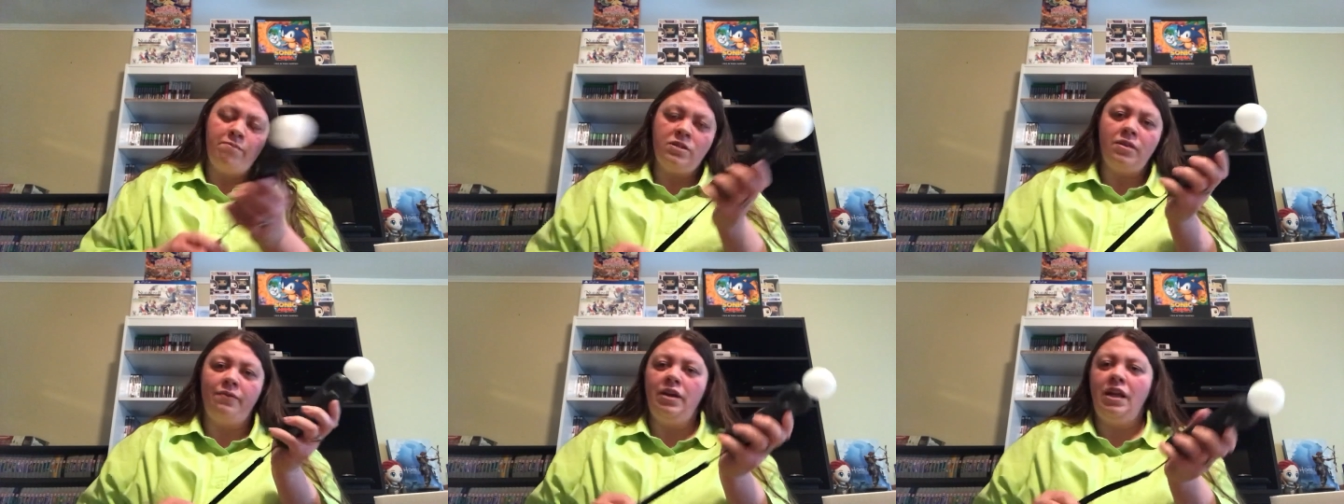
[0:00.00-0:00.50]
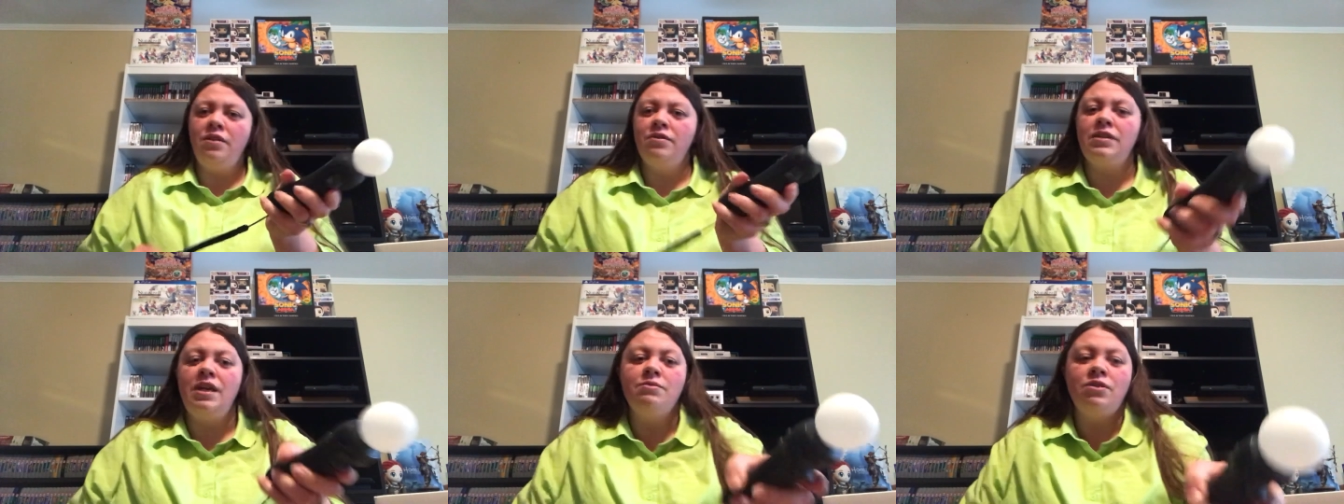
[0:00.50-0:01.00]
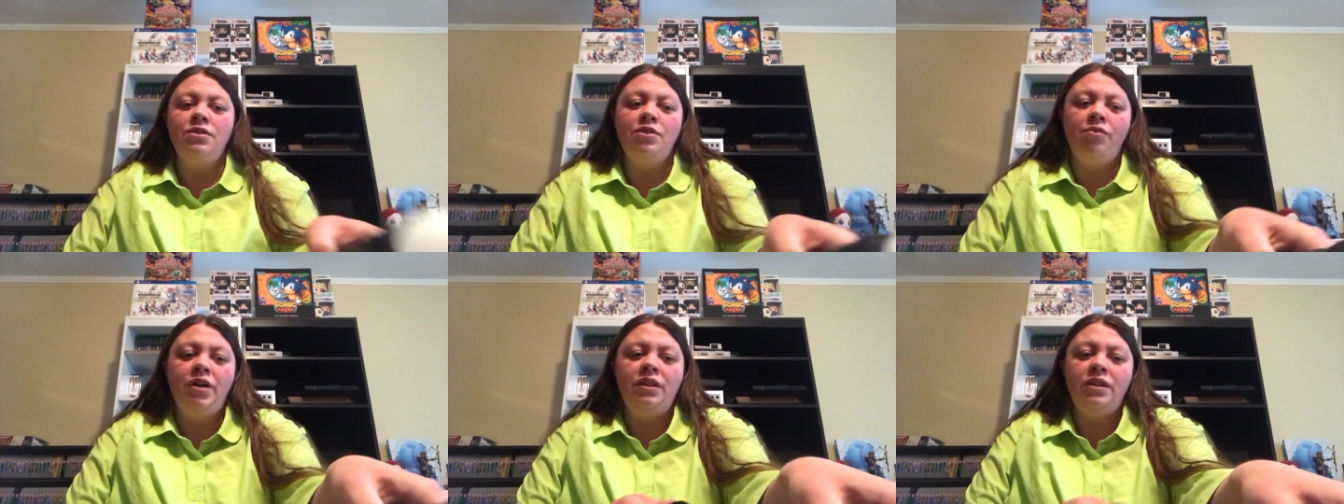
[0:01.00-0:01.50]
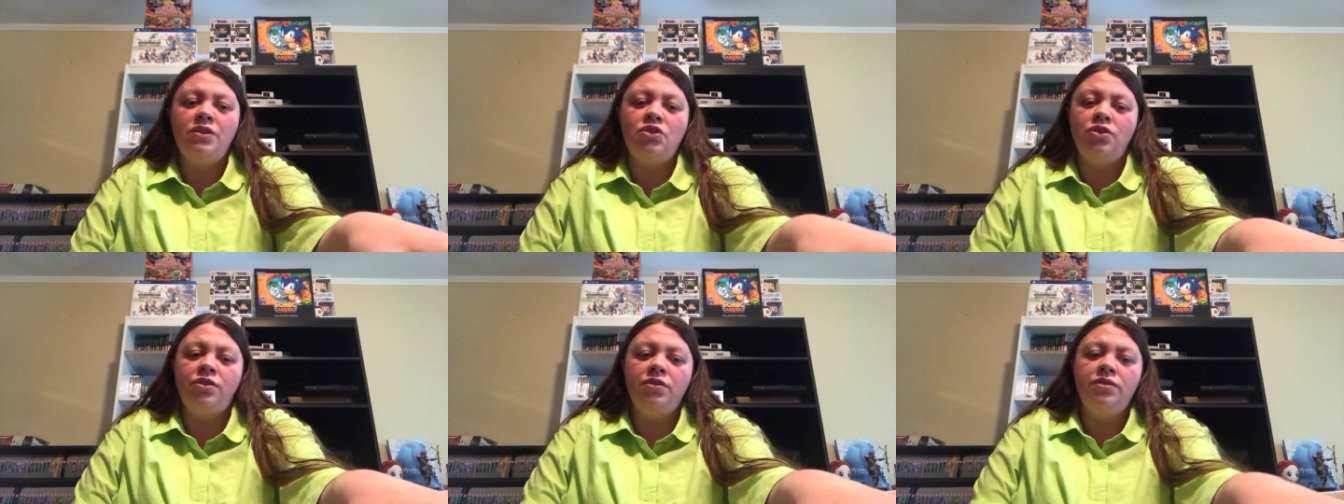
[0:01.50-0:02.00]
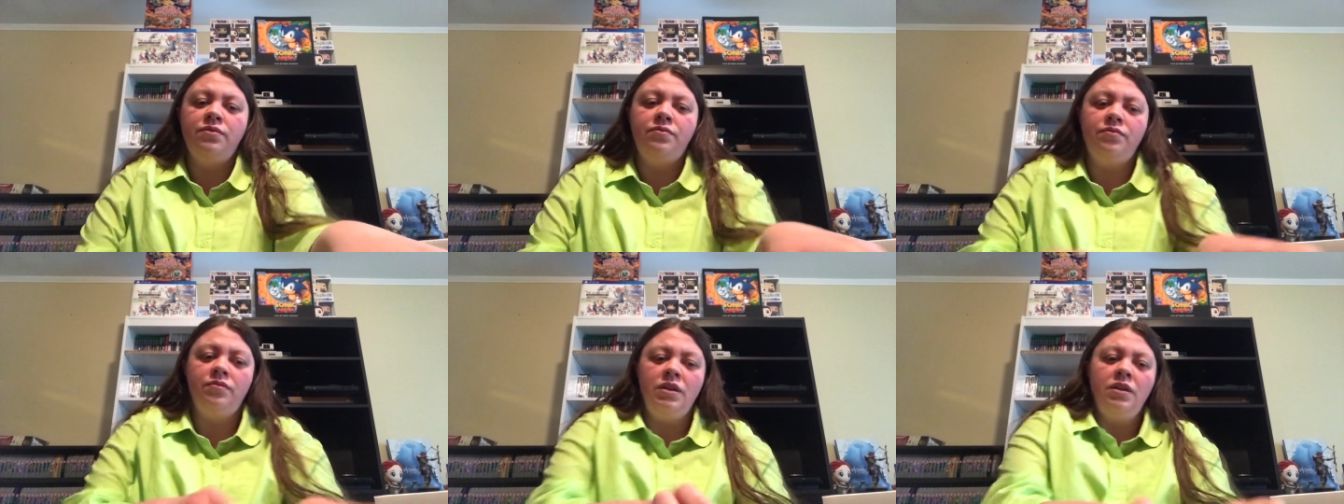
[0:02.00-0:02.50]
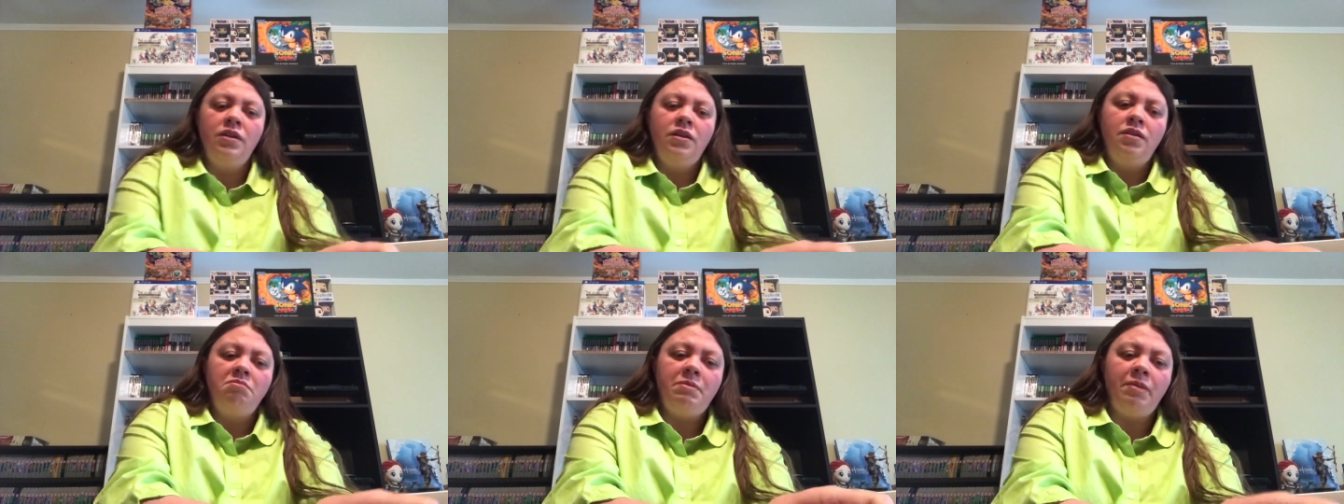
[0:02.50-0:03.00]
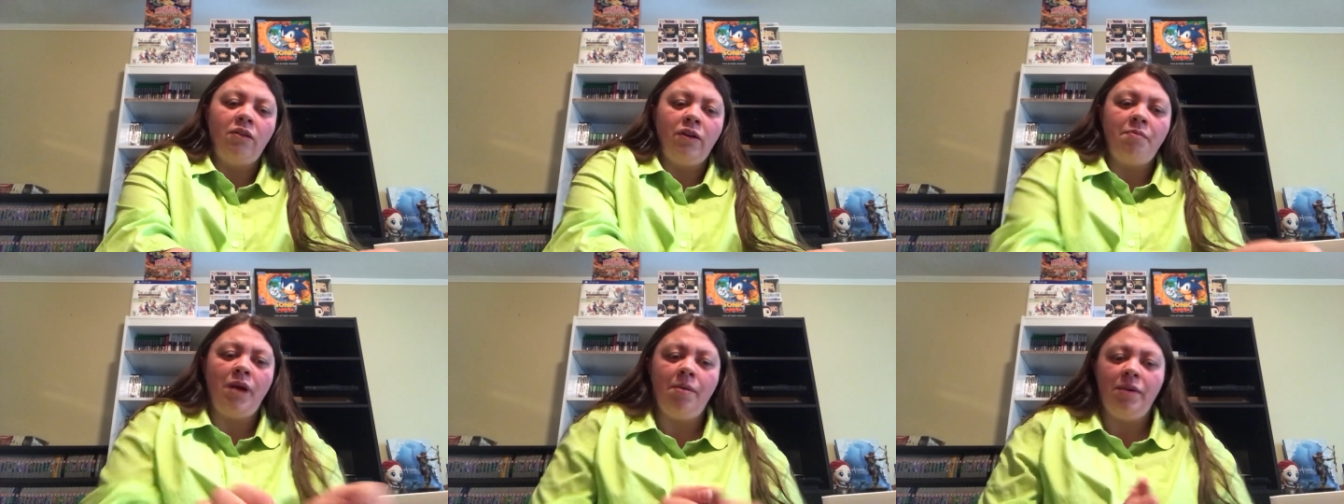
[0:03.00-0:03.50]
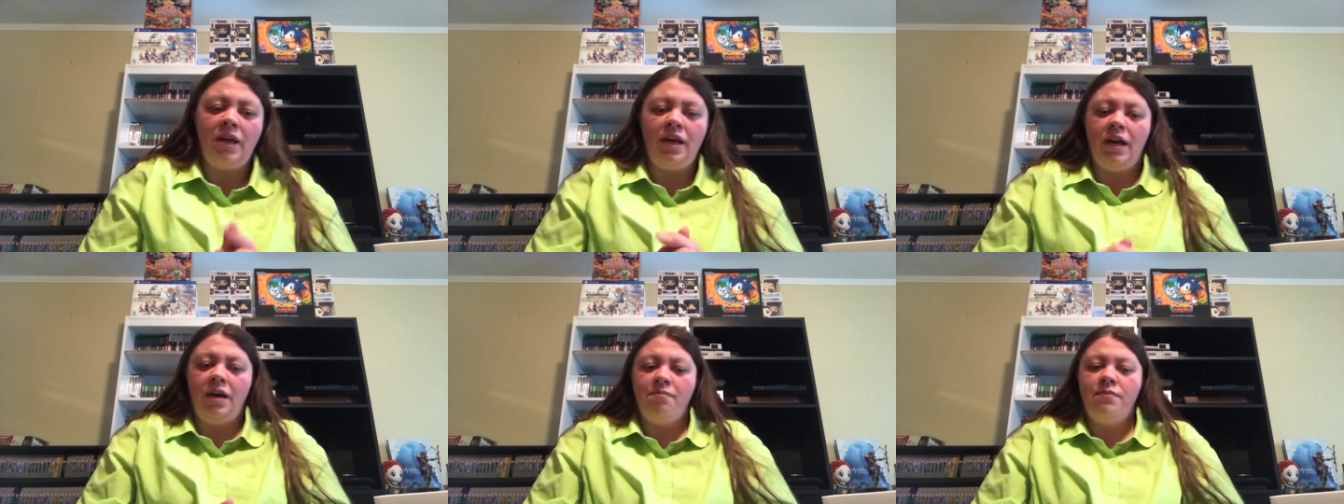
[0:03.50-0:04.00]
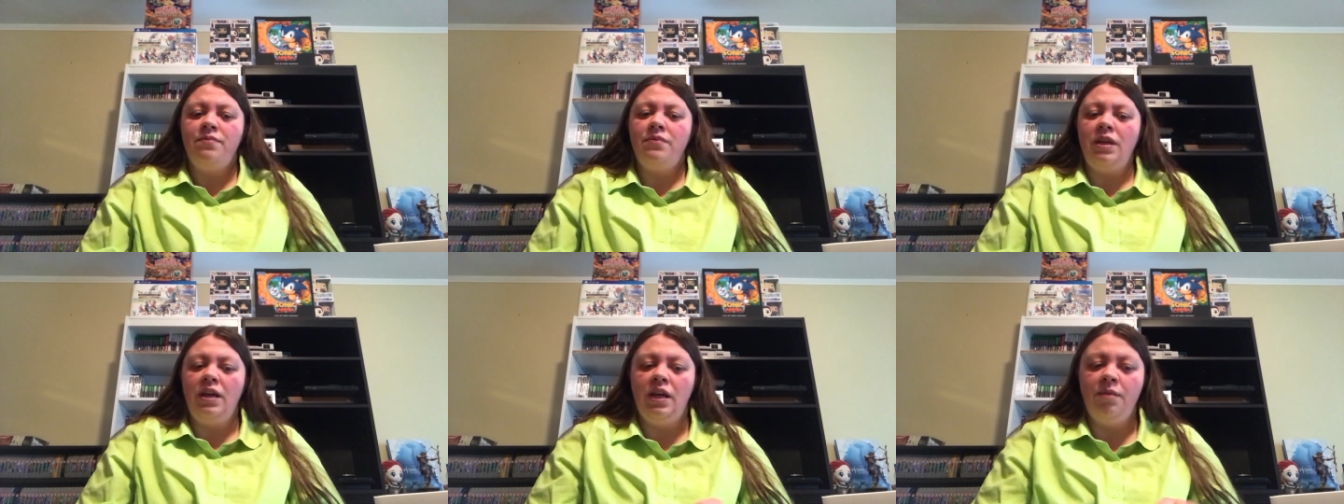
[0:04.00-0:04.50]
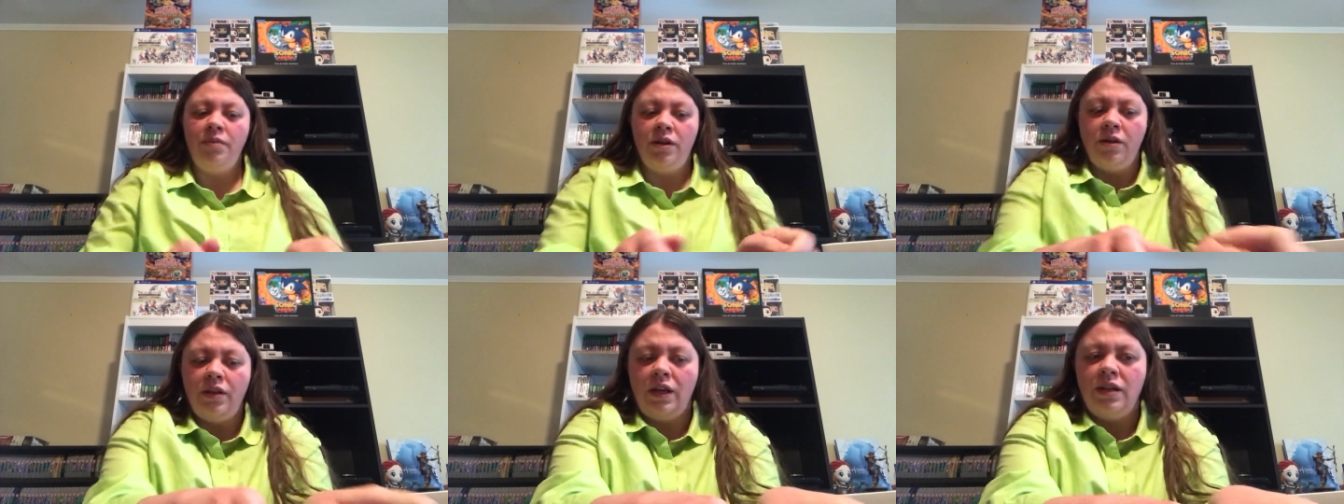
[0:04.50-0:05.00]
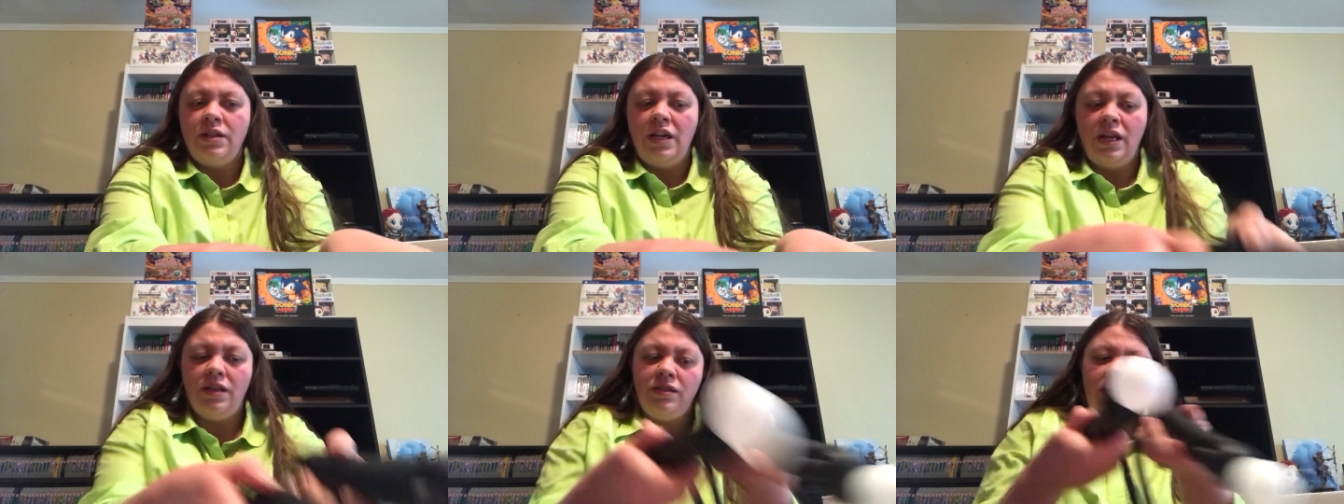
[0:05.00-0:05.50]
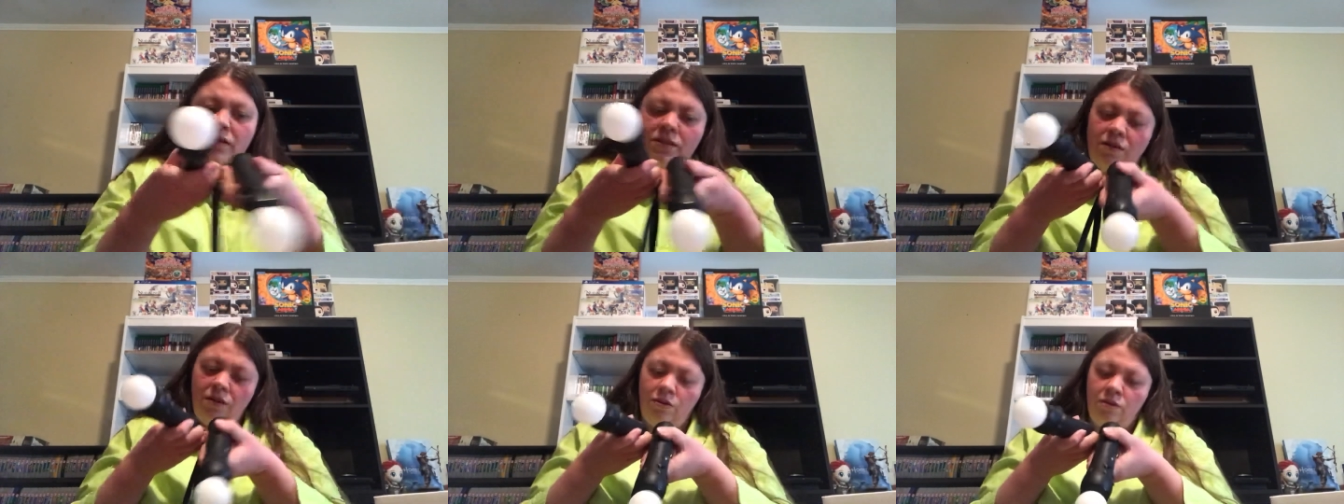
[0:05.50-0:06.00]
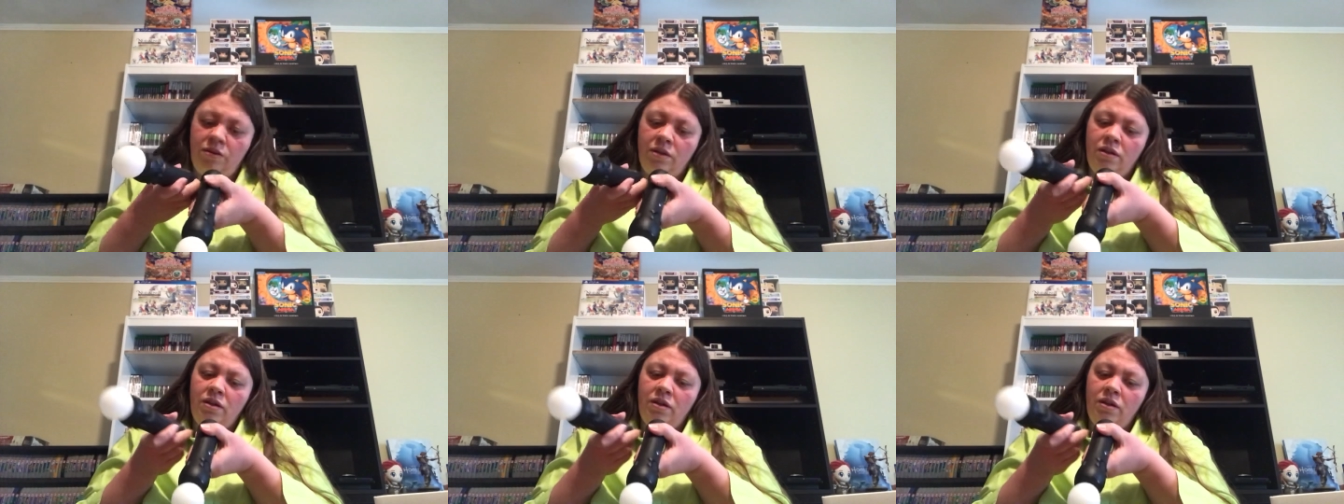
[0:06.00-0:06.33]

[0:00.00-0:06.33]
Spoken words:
So if any of those games are on your want list, you'll be better off probably getting a bundle that contains these. So